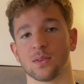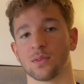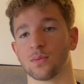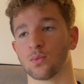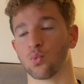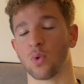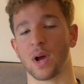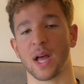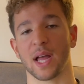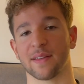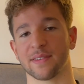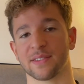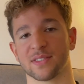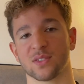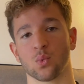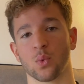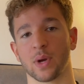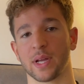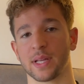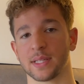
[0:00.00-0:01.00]
waves,
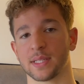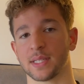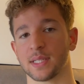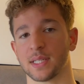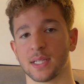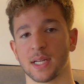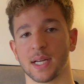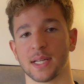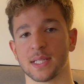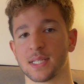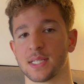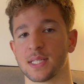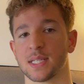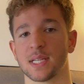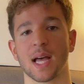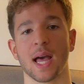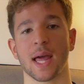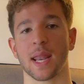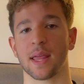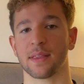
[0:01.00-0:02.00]
wind and
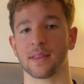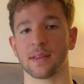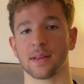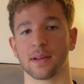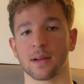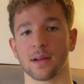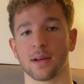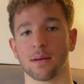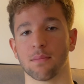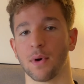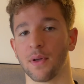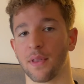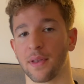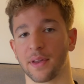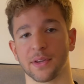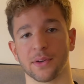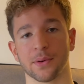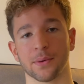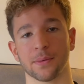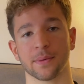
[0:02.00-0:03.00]
anything
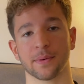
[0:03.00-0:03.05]
bothering you.